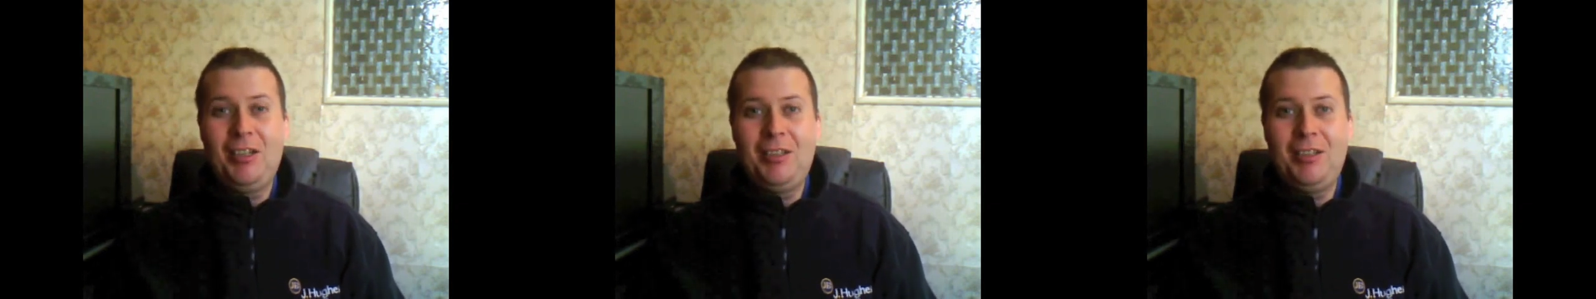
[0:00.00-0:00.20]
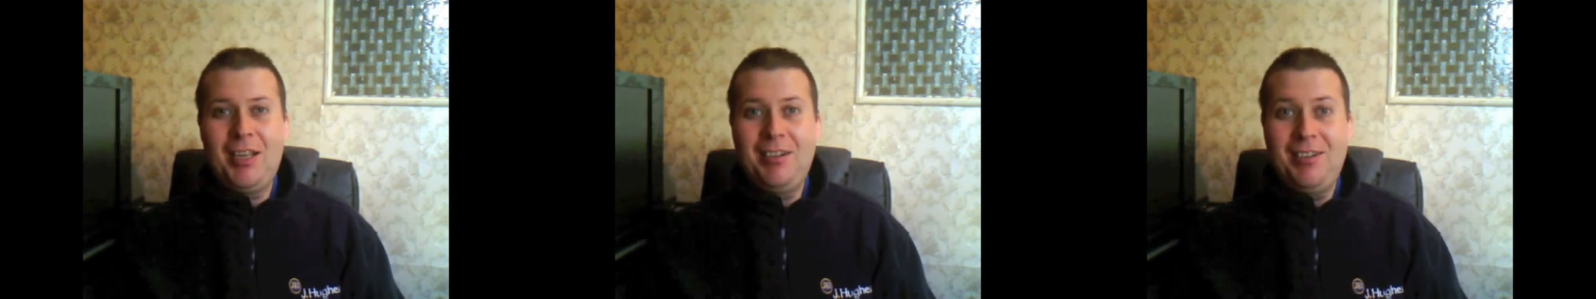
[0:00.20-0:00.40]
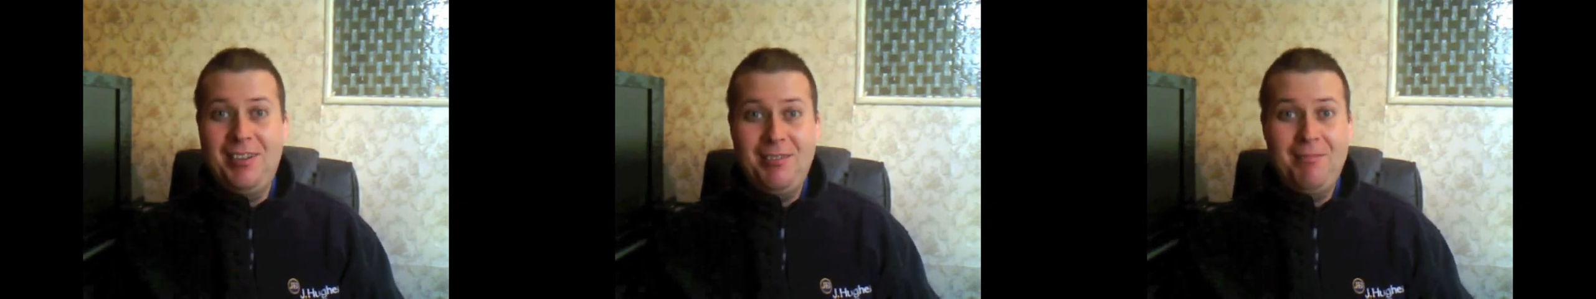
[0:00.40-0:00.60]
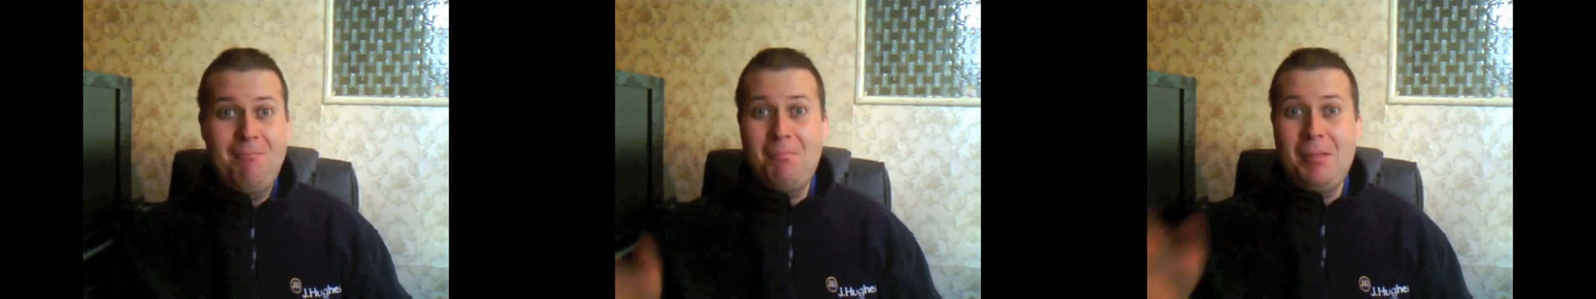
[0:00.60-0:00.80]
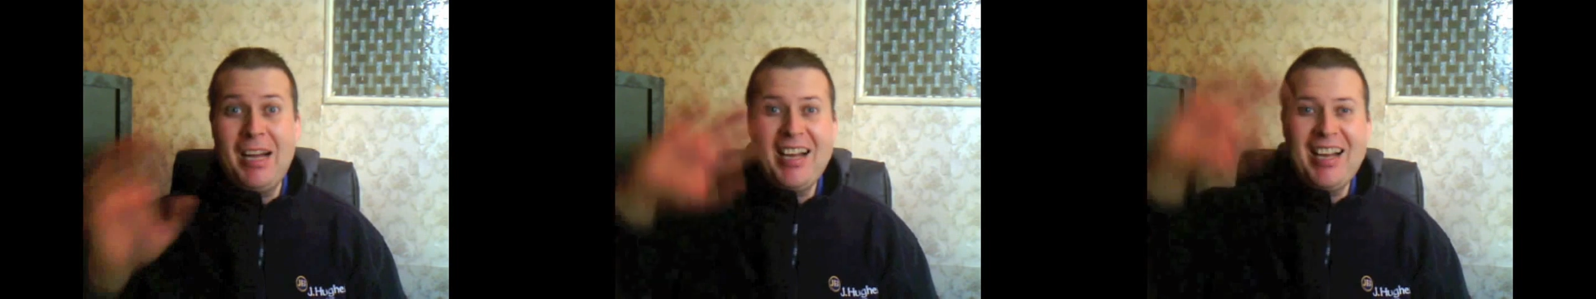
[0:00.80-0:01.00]
Until
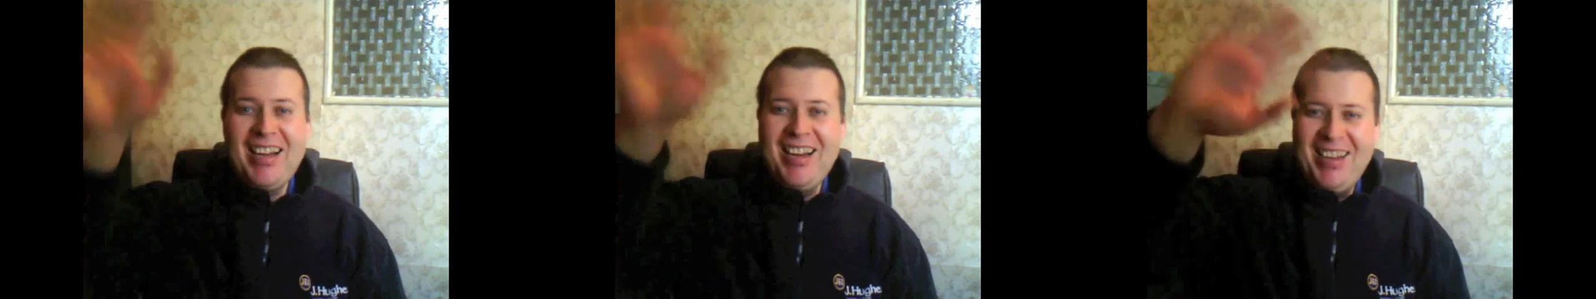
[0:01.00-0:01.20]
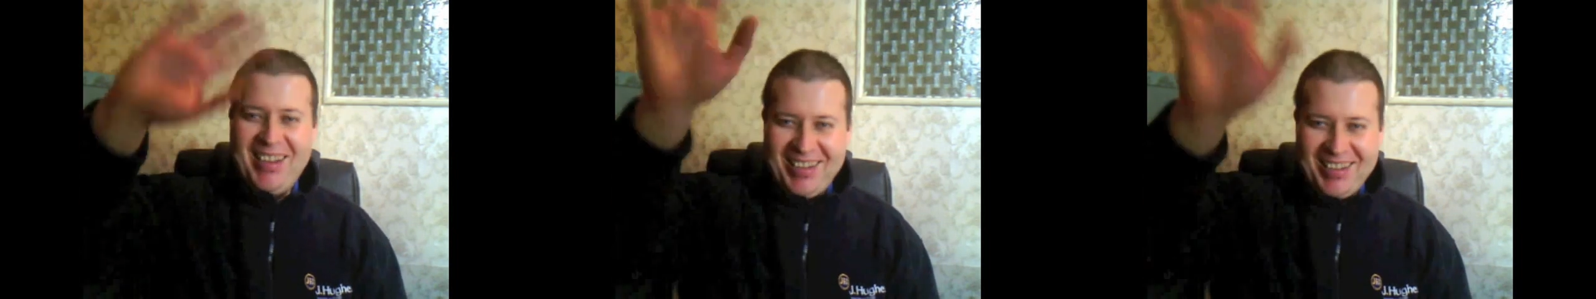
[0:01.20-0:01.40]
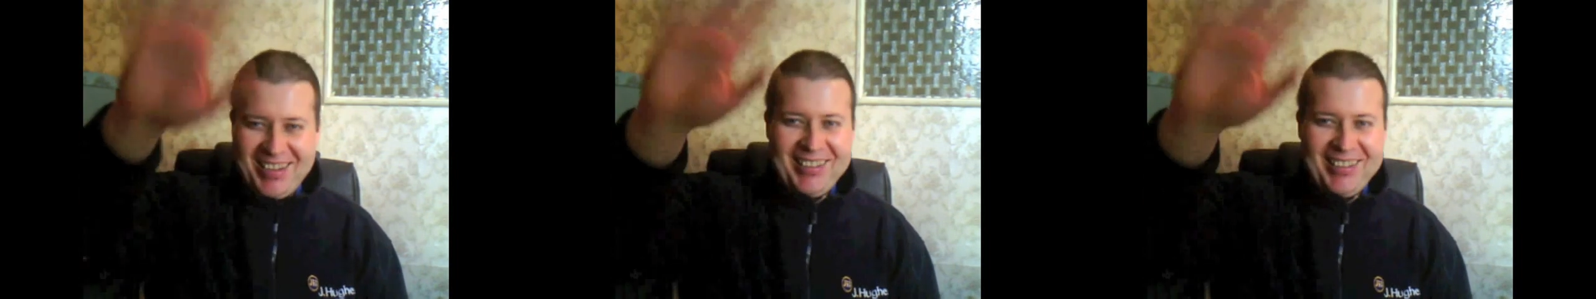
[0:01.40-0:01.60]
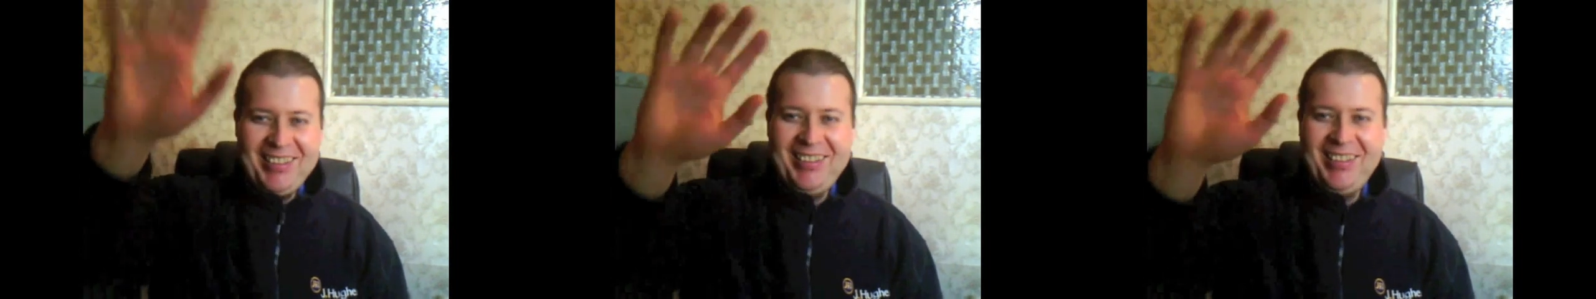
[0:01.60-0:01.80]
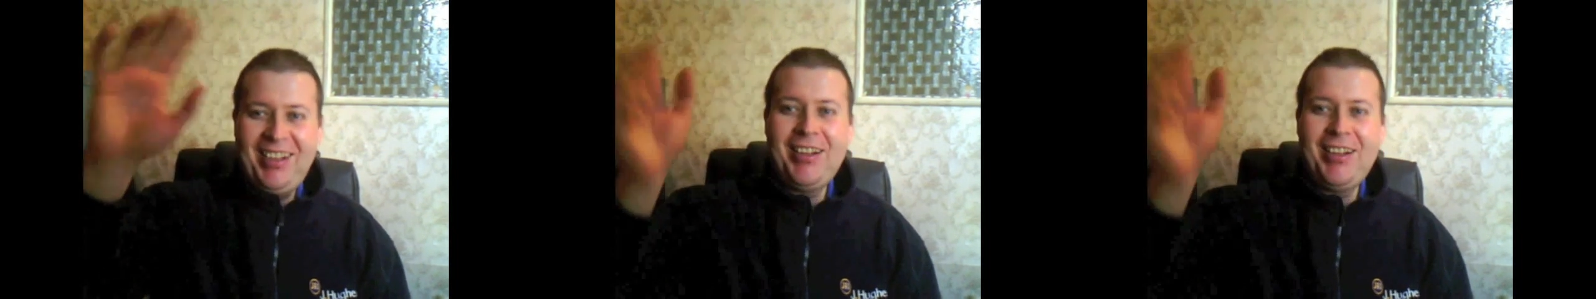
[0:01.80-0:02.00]
then, bye.
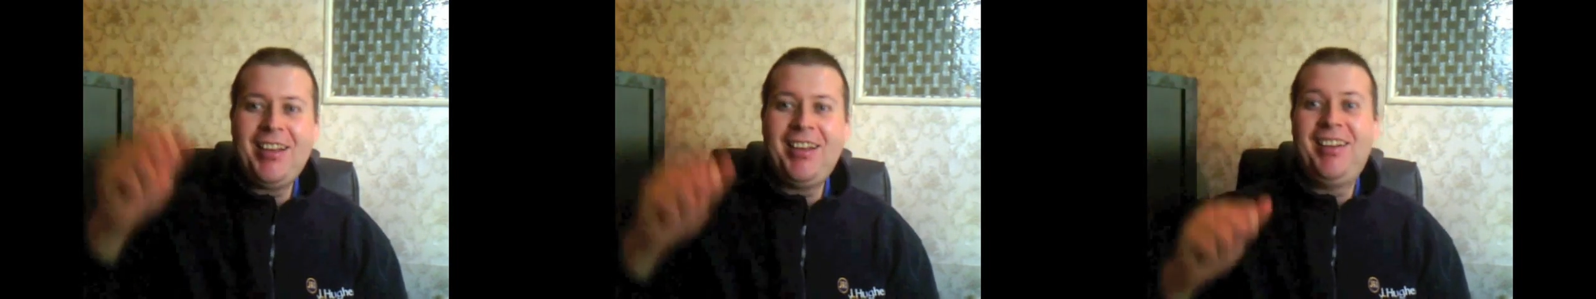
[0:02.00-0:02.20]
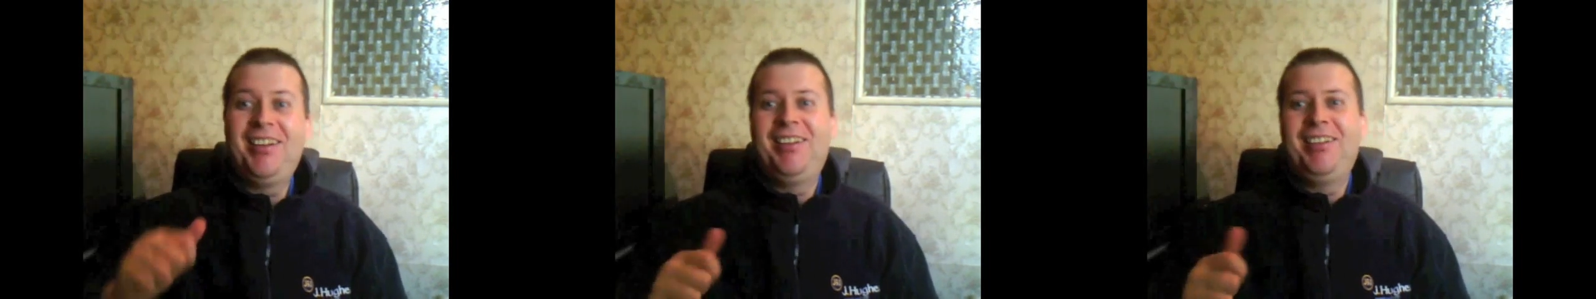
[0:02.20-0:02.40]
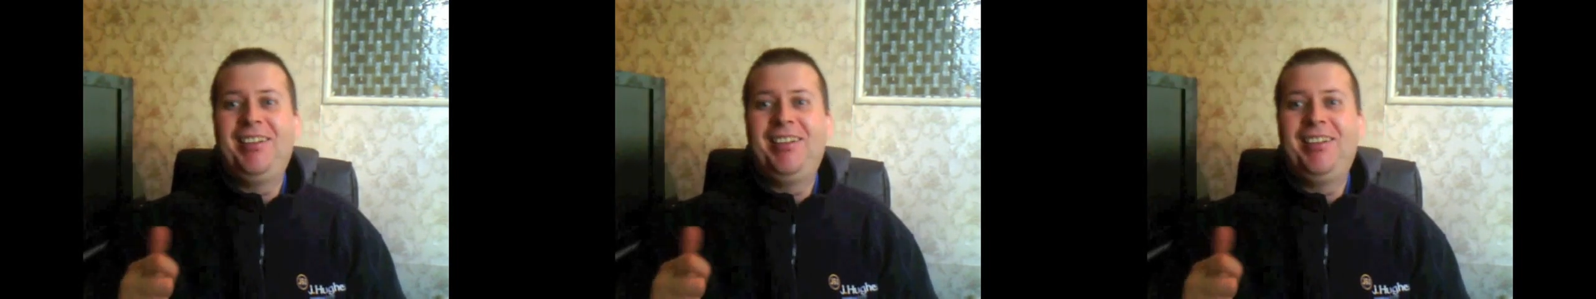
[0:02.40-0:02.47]
Oh